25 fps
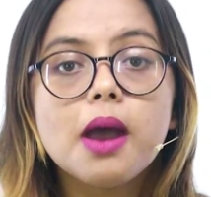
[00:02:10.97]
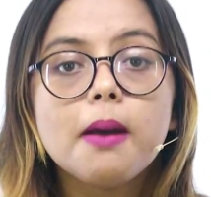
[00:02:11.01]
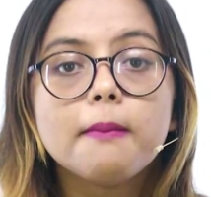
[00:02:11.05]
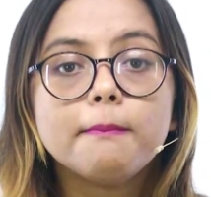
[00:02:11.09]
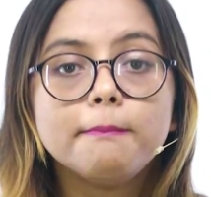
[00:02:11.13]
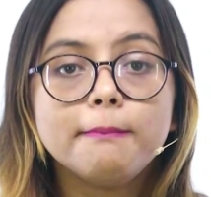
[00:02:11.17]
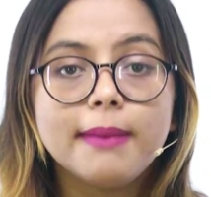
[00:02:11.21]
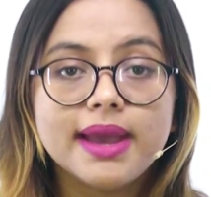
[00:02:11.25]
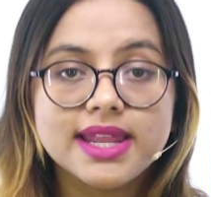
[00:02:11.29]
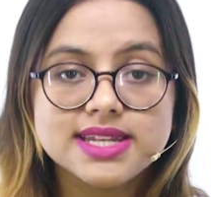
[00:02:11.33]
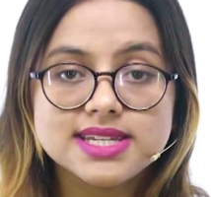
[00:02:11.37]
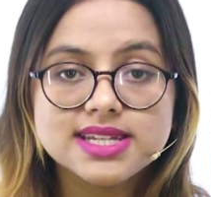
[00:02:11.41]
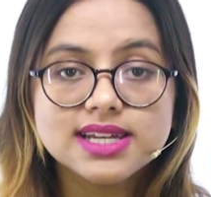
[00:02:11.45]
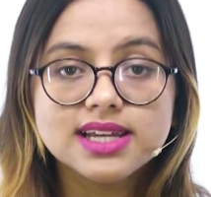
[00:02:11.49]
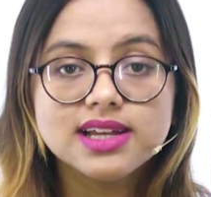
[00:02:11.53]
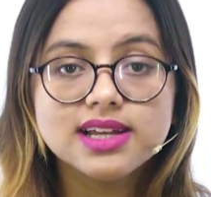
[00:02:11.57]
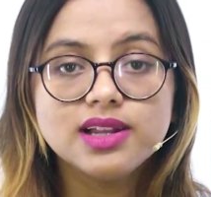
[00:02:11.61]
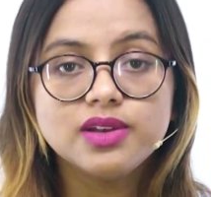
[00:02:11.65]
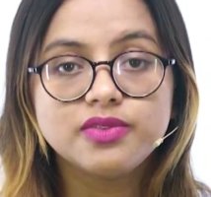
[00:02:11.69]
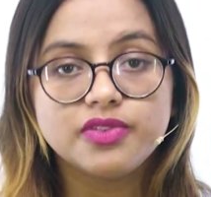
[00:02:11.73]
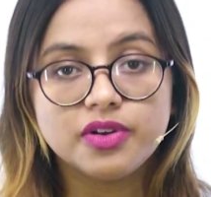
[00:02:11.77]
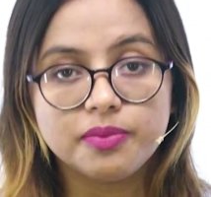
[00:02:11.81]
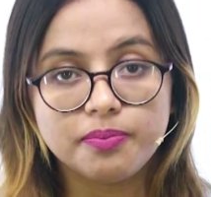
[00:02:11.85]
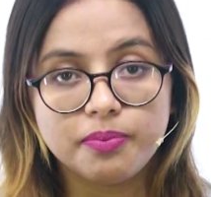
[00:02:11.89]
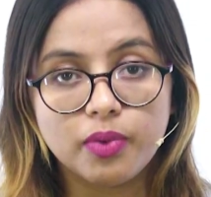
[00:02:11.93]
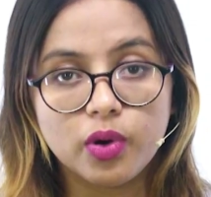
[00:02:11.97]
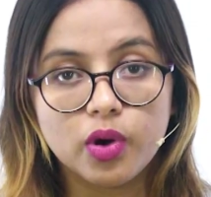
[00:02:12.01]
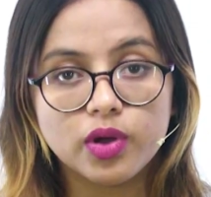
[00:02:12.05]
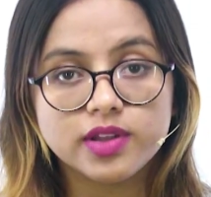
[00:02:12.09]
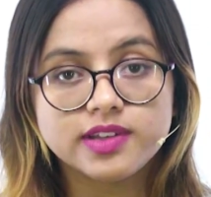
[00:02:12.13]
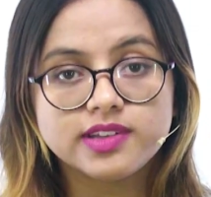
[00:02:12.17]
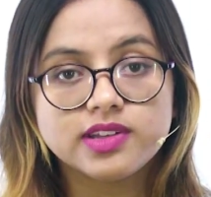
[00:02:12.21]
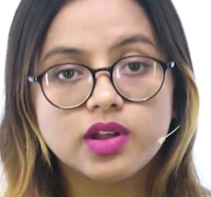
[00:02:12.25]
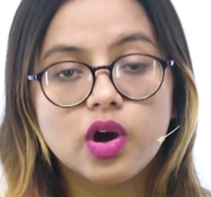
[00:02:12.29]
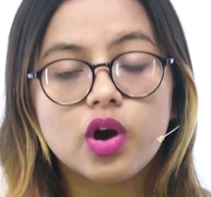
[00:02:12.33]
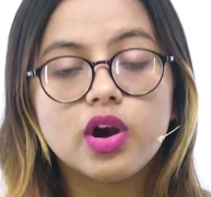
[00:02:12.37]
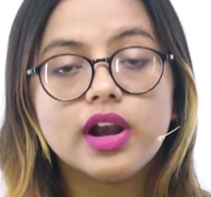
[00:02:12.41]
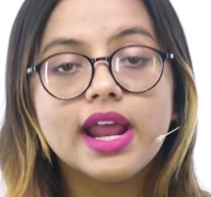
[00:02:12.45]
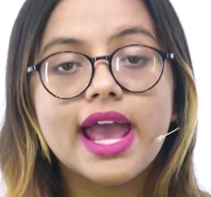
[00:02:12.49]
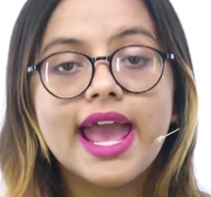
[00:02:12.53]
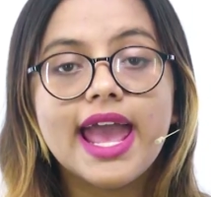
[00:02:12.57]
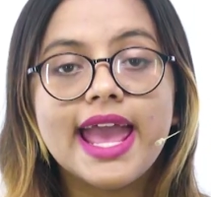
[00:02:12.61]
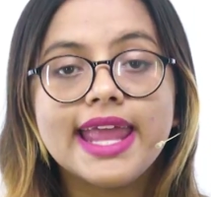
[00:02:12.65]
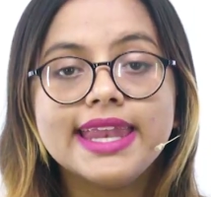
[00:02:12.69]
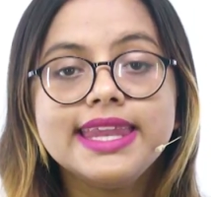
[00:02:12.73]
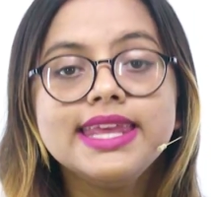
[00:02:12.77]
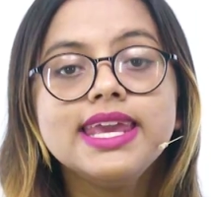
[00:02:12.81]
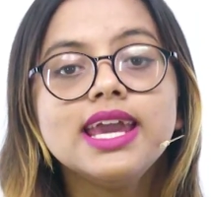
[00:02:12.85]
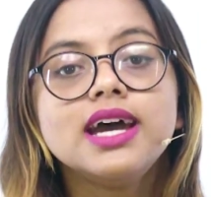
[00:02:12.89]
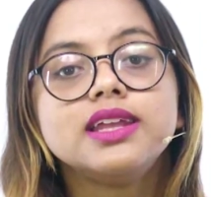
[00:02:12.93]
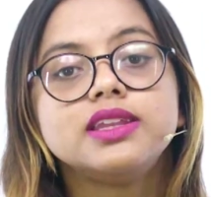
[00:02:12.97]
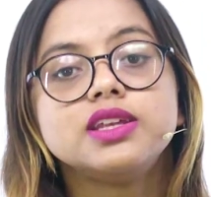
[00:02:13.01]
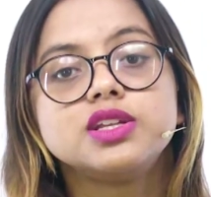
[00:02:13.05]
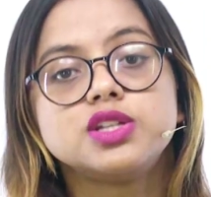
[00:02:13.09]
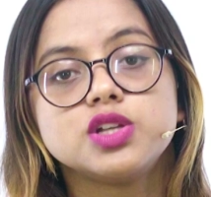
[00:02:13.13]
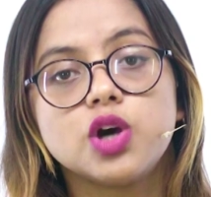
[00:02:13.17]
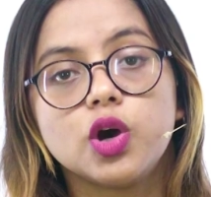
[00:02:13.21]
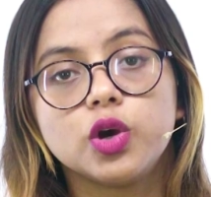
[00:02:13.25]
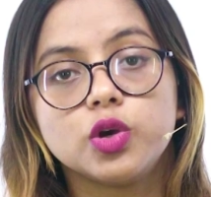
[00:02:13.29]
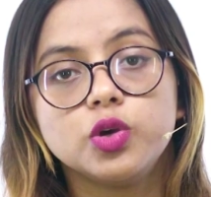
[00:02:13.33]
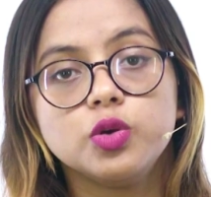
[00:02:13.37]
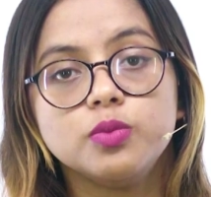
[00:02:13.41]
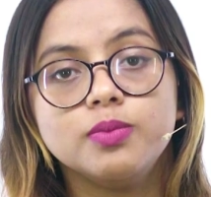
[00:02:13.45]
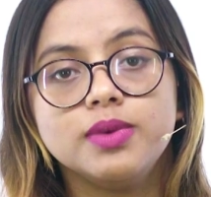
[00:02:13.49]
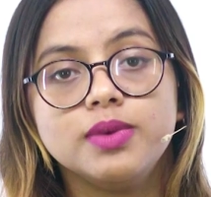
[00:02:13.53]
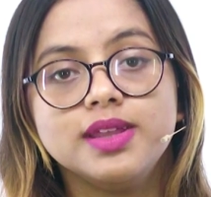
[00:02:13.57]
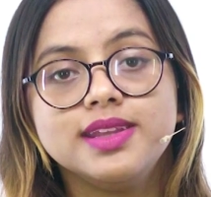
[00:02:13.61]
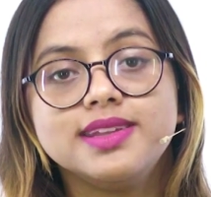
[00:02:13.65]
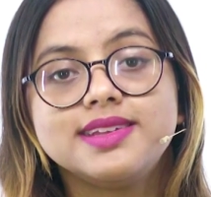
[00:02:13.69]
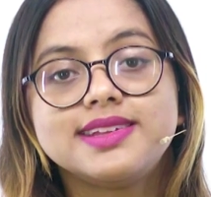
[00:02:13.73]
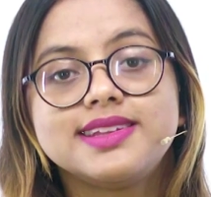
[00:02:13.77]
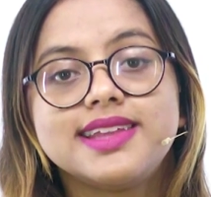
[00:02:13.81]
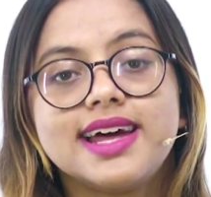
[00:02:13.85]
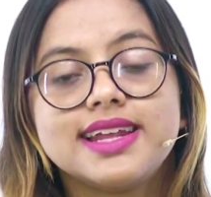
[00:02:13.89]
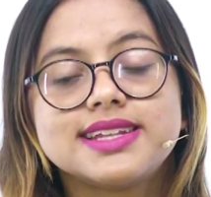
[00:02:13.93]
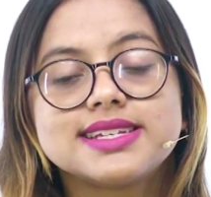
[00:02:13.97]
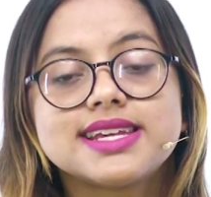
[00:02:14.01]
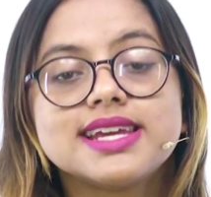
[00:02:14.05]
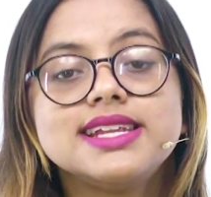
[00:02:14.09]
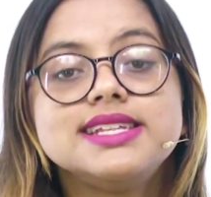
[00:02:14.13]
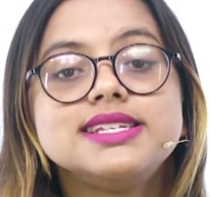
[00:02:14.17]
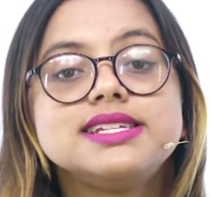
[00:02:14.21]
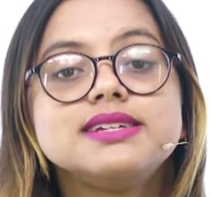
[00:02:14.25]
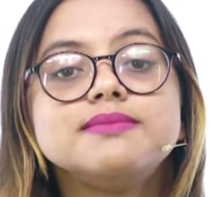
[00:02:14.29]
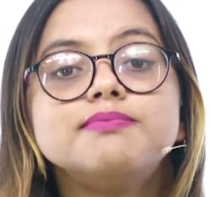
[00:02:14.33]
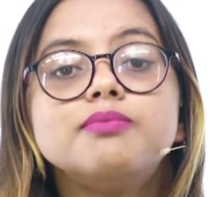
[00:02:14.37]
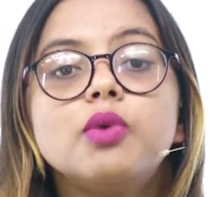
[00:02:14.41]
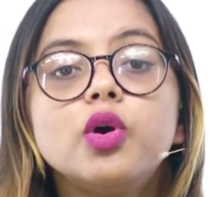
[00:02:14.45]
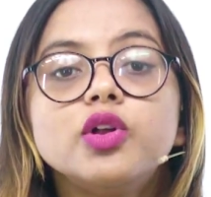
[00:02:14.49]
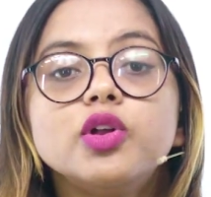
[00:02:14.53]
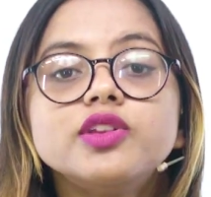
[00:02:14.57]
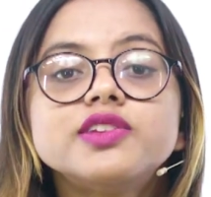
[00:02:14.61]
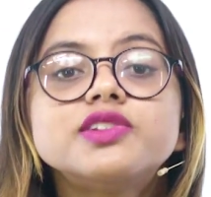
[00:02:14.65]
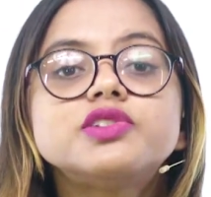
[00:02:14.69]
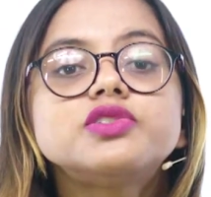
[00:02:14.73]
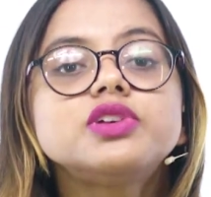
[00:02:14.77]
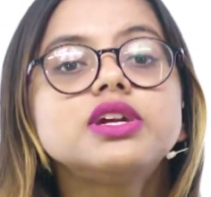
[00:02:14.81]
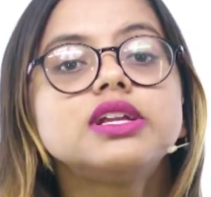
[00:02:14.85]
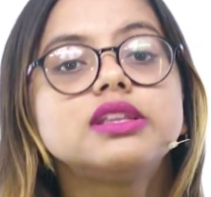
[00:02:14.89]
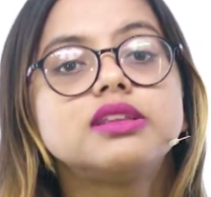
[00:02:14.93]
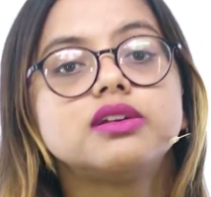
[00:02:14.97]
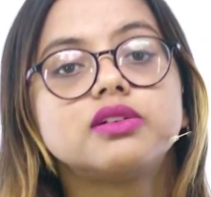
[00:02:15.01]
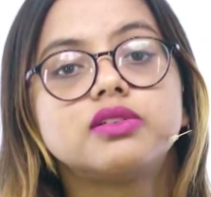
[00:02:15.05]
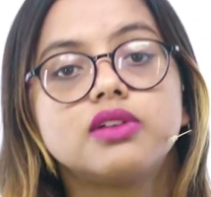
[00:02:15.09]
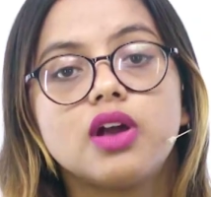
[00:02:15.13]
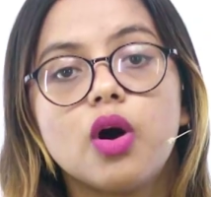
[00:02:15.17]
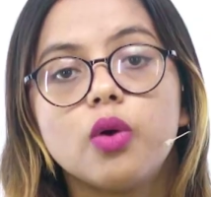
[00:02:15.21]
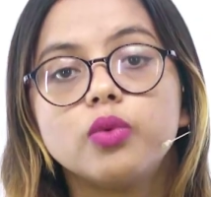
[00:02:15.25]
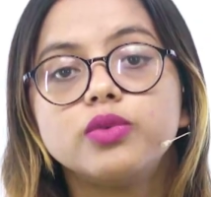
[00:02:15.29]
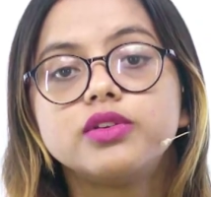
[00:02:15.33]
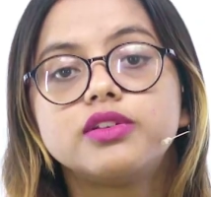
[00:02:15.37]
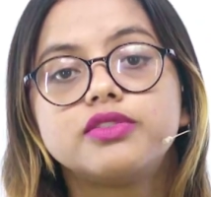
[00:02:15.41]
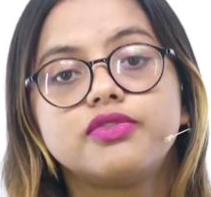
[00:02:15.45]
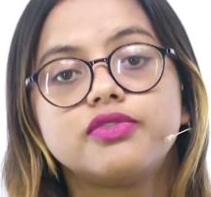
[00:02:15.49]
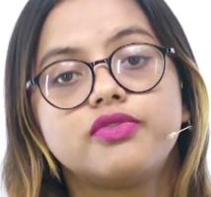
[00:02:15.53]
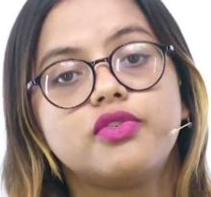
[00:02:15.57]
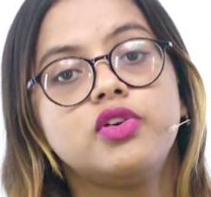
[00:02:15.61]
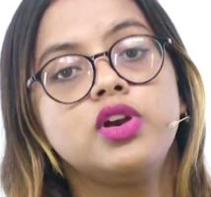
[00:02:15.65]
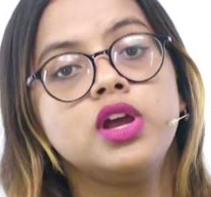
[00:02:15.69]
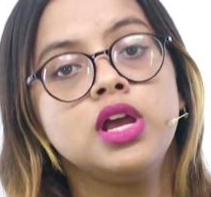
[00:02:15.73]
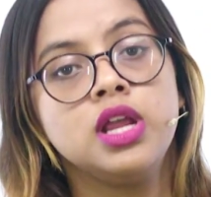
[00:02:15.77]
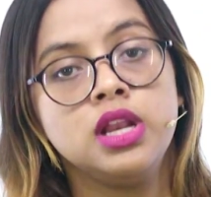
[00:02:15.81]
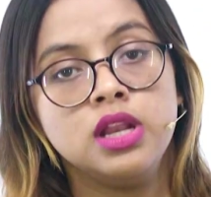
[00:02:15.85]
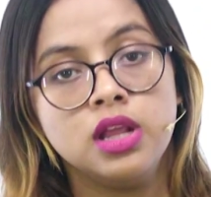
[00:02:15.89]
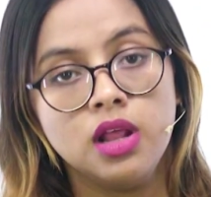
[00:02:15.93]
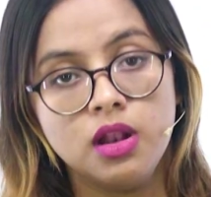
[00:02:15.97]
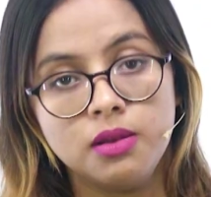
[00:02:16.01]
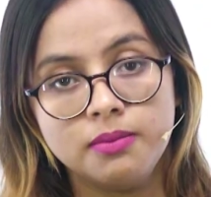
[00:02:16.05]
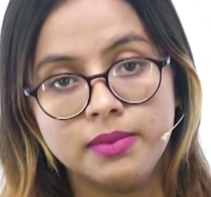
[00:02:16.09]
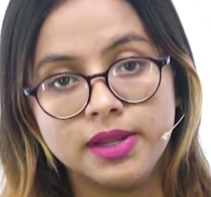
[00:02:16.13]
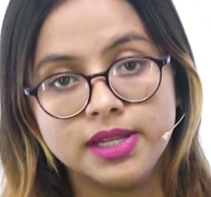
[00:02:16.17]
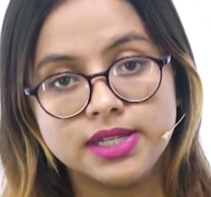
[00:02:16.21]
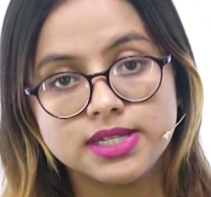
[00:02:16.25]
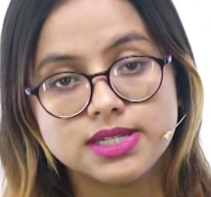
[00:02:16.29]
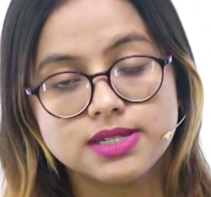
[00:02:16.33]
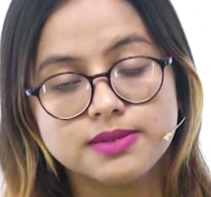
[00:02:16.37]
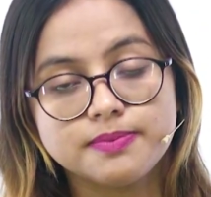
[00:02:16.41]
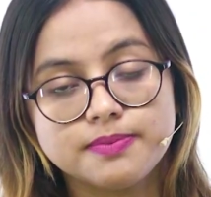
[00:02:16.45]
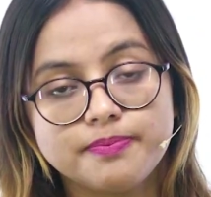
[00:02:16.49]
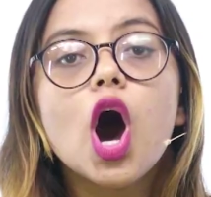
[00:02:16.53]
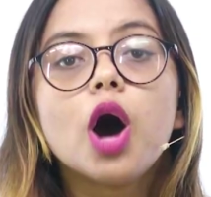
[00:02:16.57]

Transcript: medical reports, or any other documents that can demonstrate the grounds for annulment.